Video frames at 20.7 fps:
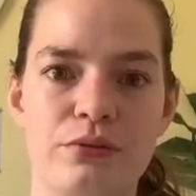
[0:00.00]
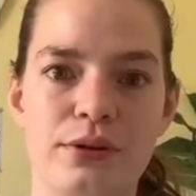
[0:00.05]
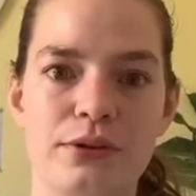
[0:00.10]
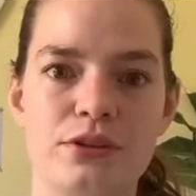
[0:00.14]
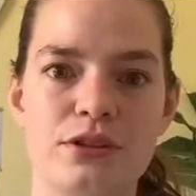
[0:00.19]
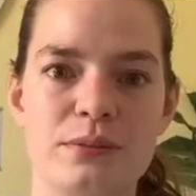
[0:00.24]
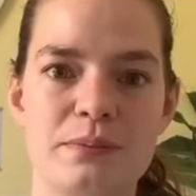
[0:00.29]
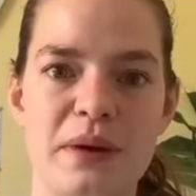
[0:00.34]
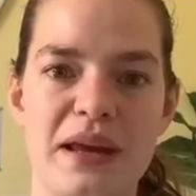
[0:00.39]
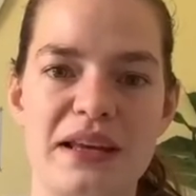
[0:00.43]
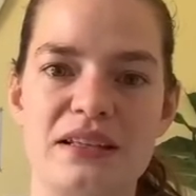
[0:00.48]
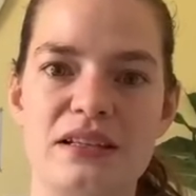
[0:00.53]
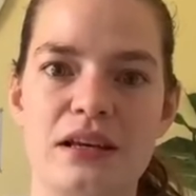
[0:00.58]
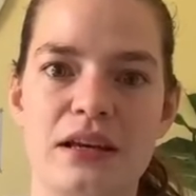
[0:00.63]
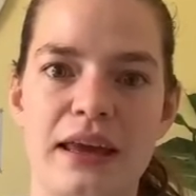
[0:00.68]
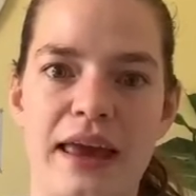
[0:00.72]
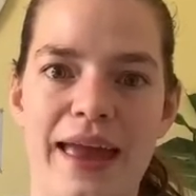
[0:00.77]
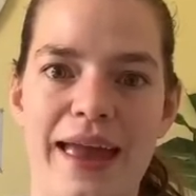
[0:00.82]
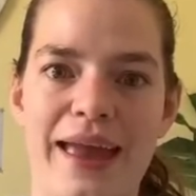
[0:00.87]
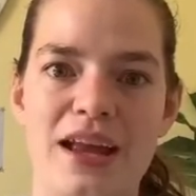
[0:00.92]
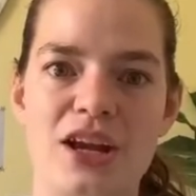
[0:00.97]
spacer
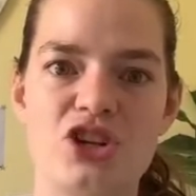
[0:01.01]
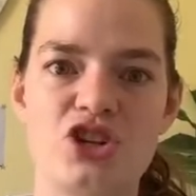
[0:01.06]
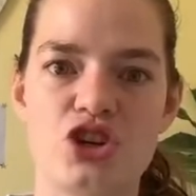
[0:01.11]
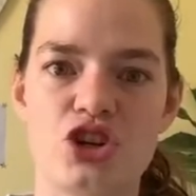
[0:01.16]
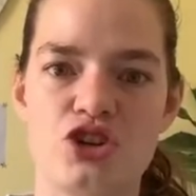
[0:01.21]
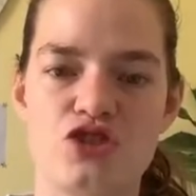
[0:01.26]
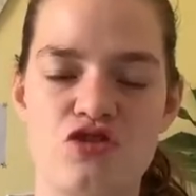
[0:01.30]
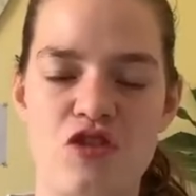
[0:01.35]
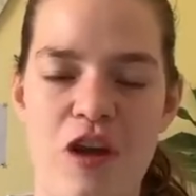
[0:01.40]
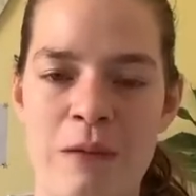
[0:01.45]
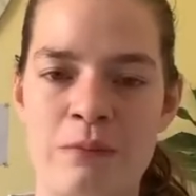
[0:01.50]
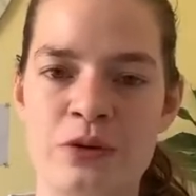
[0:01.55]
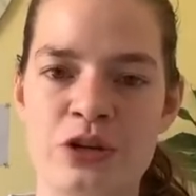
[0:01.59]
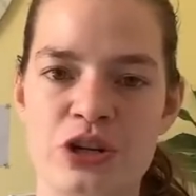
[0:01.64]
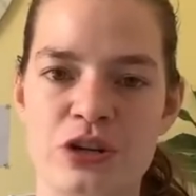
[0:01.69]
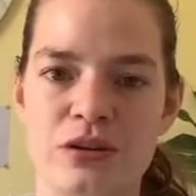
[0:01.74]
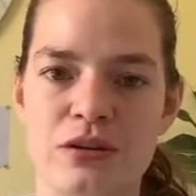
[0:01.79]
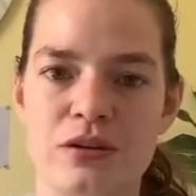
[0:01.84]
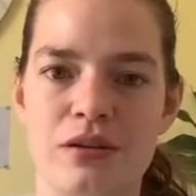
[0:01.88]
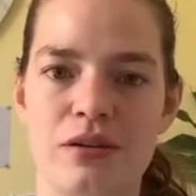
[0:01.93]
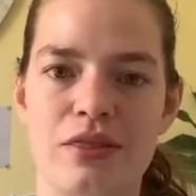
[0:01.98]
cage
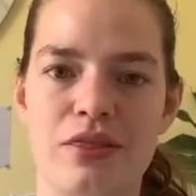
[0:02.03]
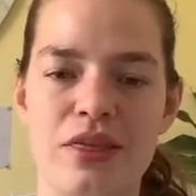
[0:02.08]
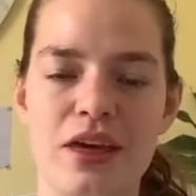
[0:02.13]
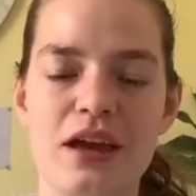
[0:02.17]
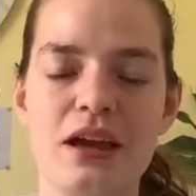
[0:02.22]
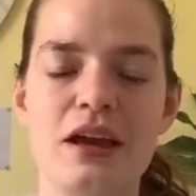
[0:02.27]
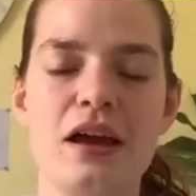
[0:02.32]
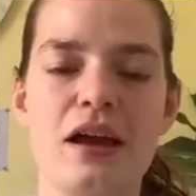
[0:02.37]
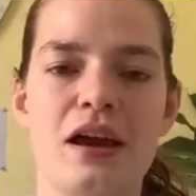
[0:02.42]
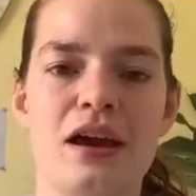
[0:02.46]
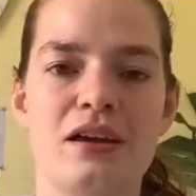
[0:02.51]
contraption thing.